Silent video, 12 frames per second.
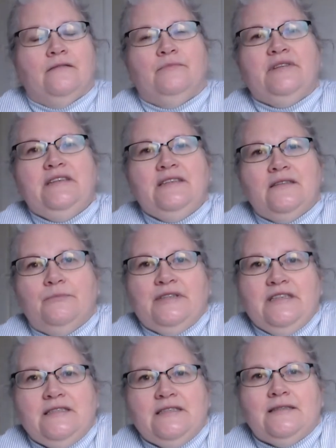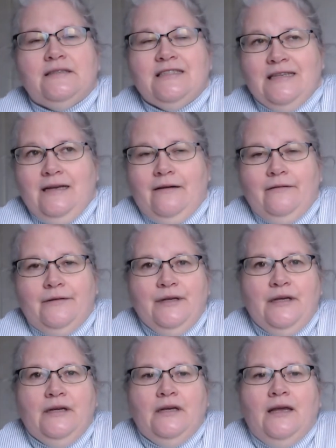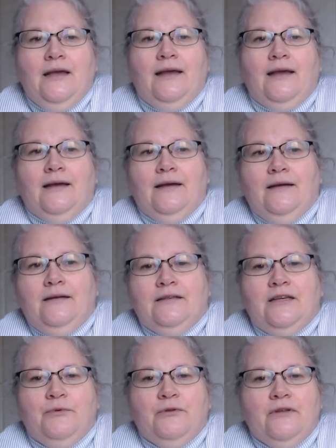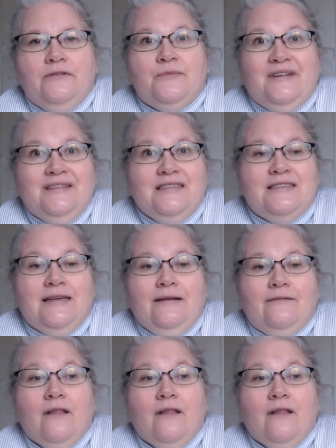please, please stay healthy and keep your loved ones safe.